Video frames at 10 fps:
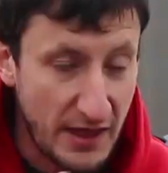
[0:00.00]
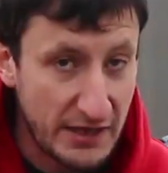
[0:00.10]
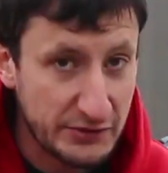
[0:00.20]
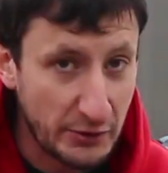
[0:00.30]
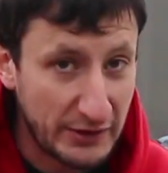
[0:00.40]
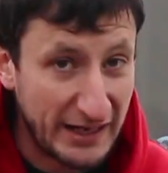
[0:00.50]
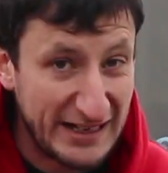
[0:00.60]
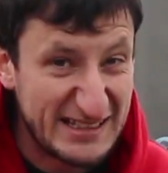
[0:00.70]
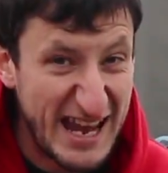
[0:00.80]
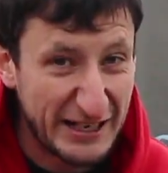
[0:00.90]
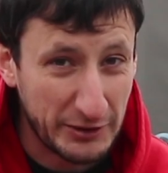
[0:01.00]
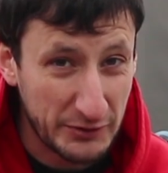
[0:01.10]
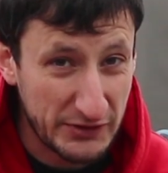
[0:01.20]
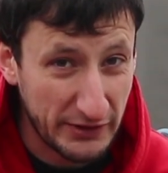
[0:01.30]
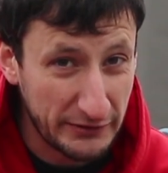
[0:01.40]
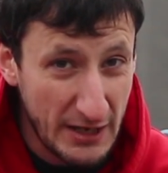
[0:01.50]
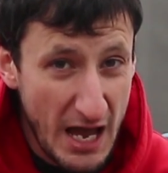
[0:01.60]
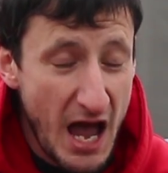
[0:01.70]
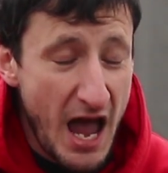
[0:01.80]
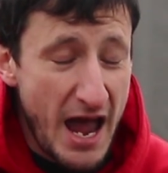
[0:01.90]
That's all the kind of technical stuff.
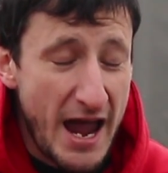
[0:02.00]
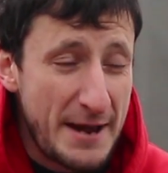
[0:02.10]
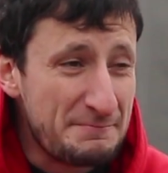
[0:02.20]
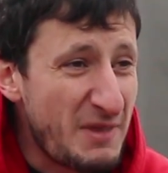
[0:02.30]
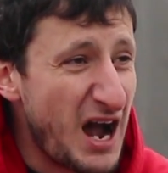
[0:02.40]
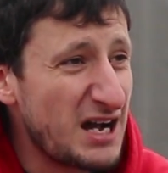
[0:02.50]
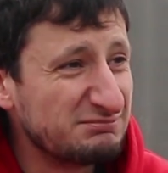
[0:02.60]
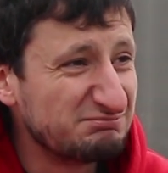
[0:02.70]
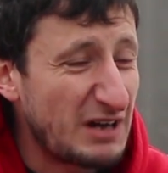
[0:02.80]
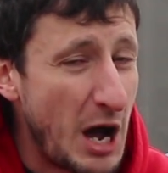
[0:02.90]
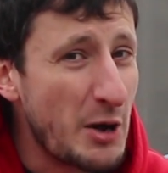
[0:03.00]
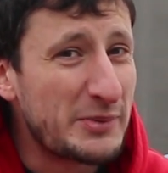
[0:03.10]
I'll